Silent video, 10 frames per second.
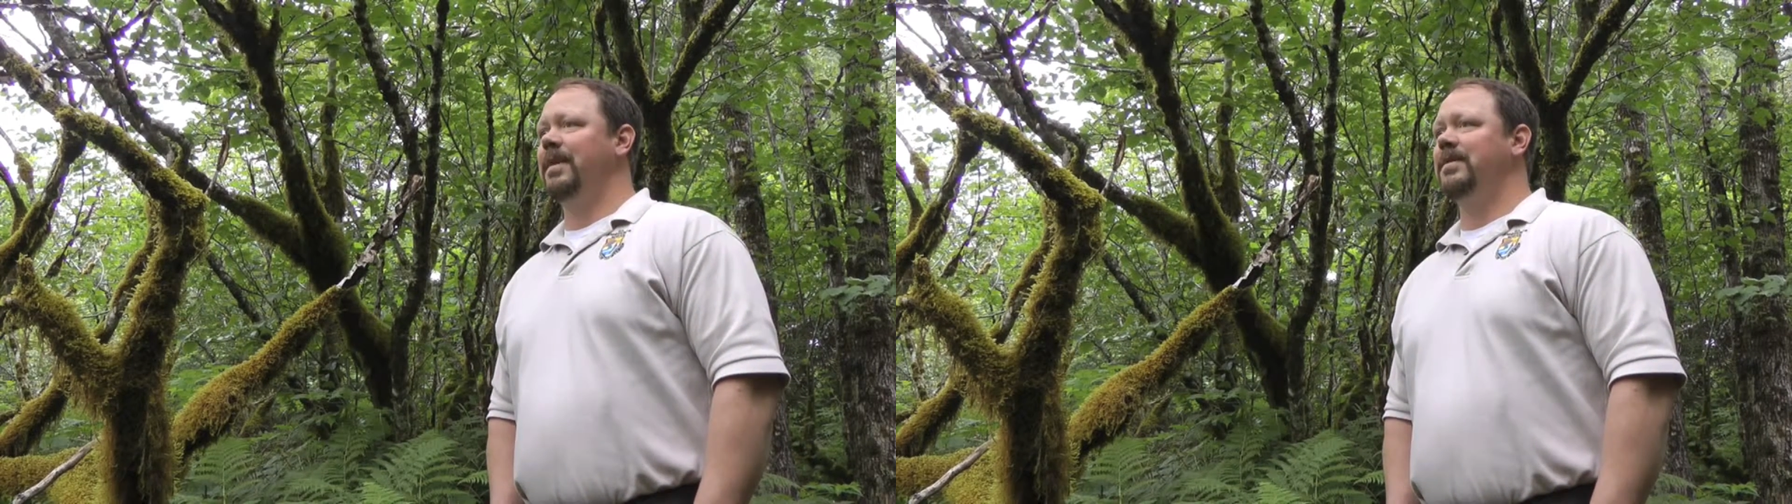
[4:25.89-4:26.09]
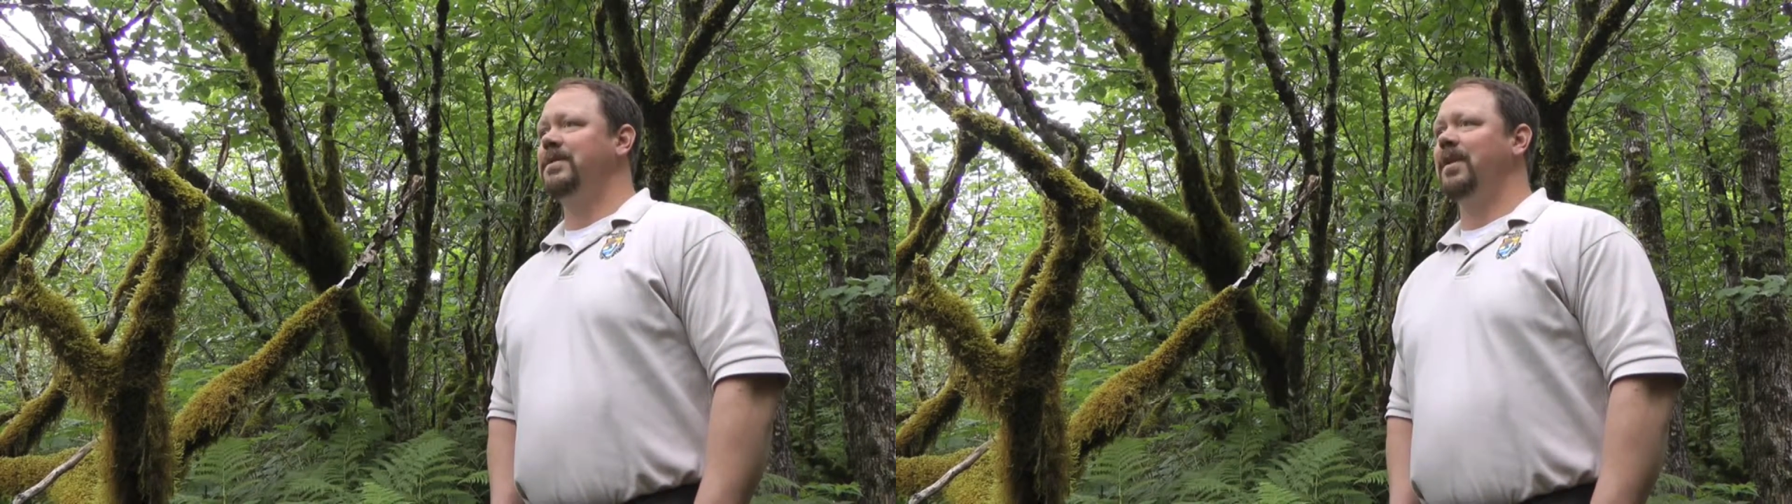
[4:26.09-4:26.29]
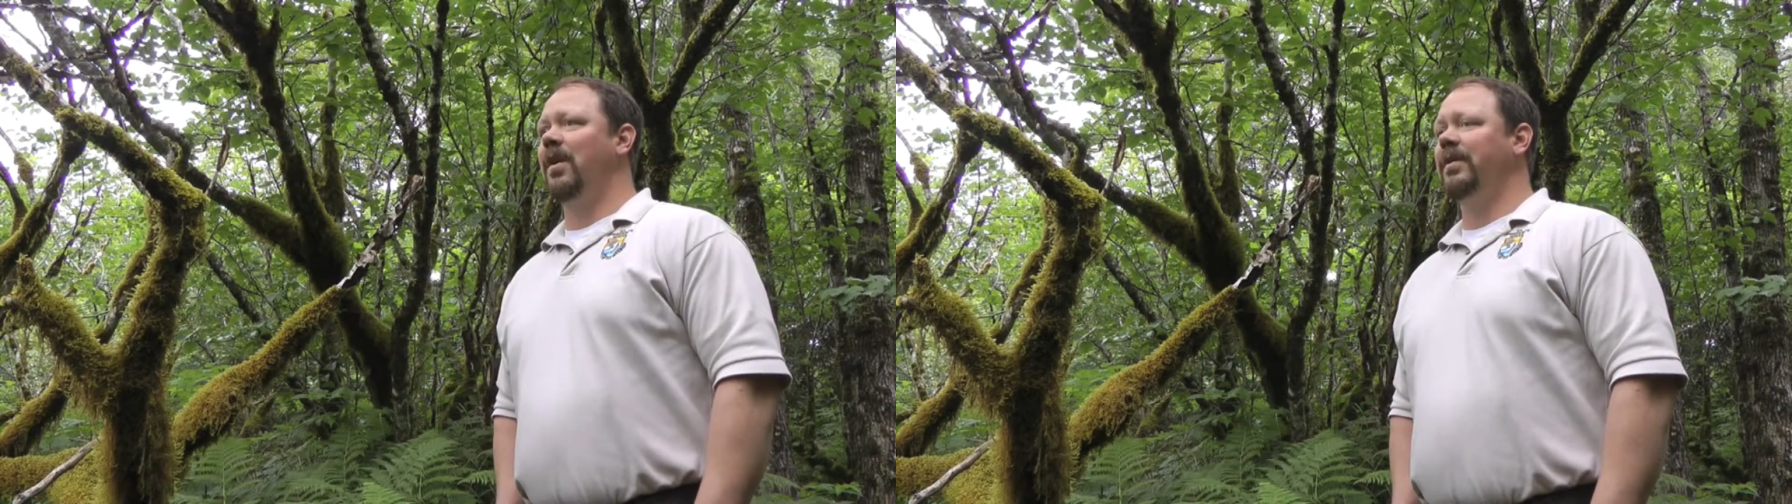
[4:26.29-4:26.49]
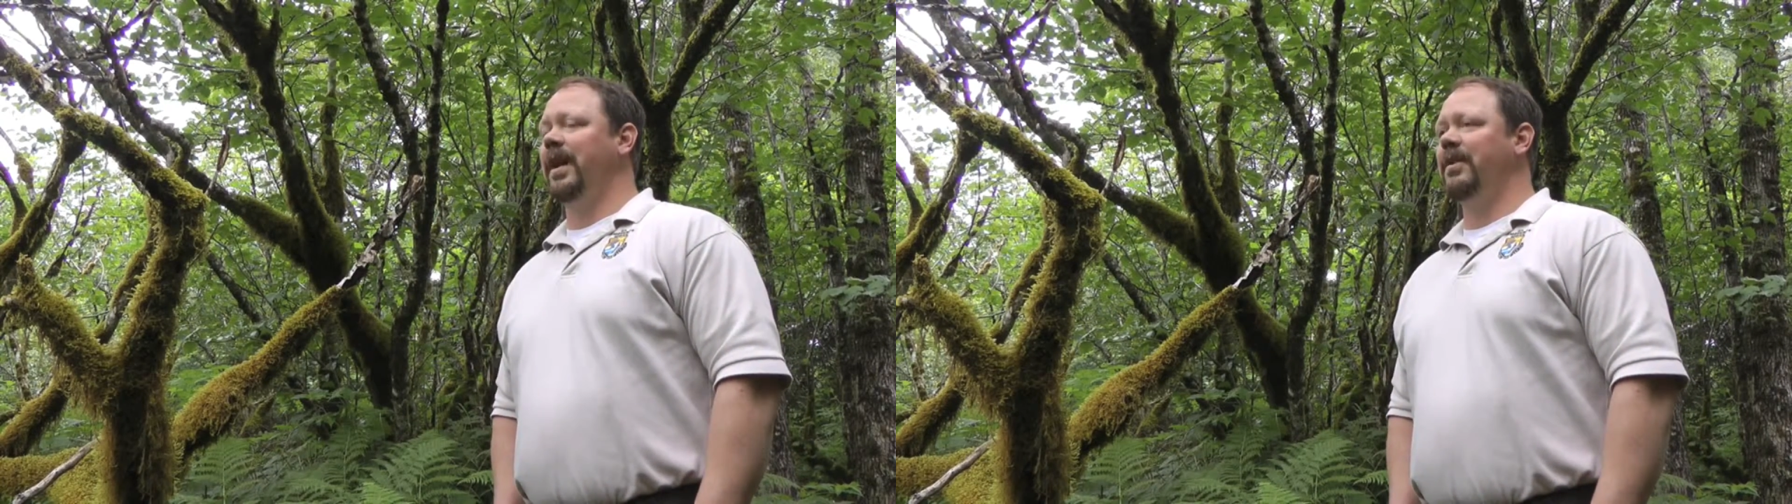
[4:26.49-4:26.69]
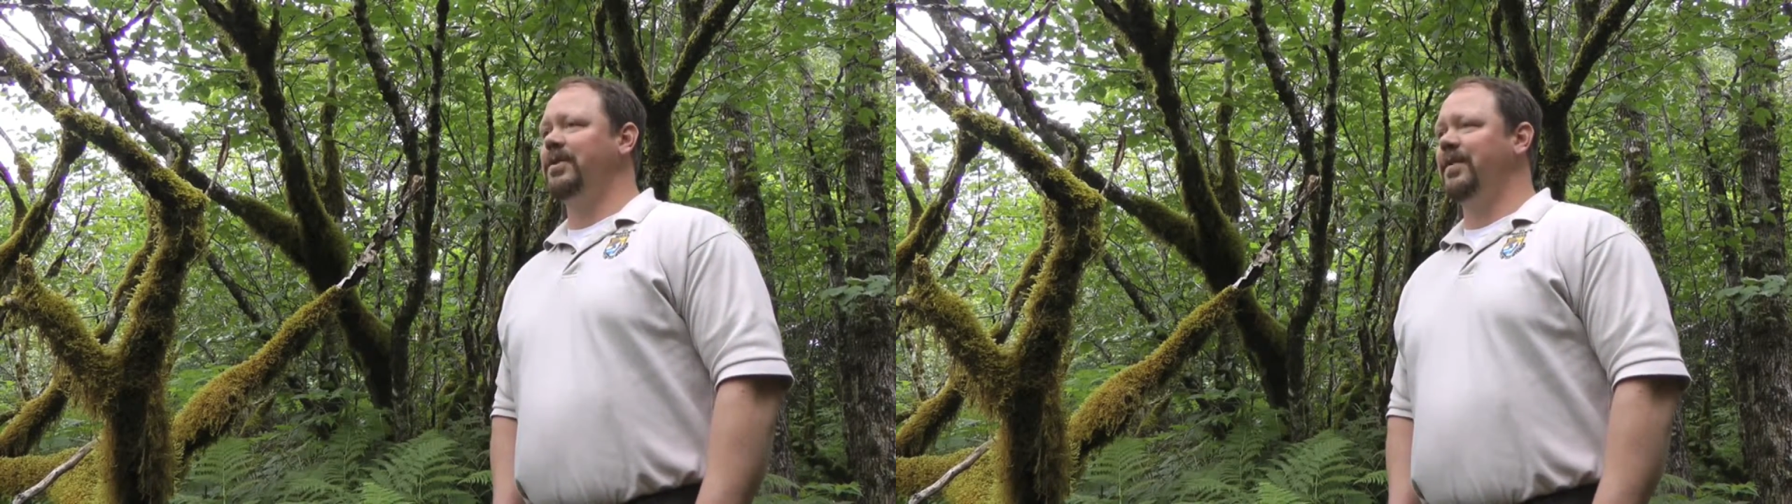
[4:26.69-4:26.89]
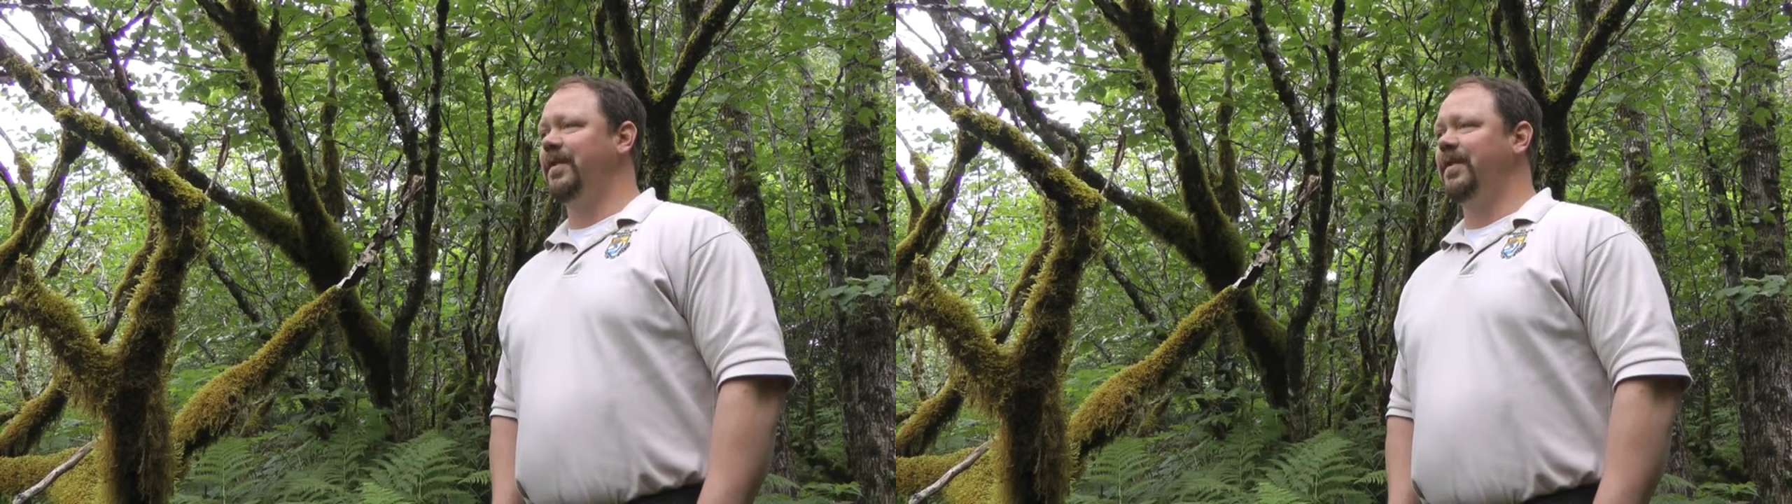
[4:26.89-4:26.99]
installed energy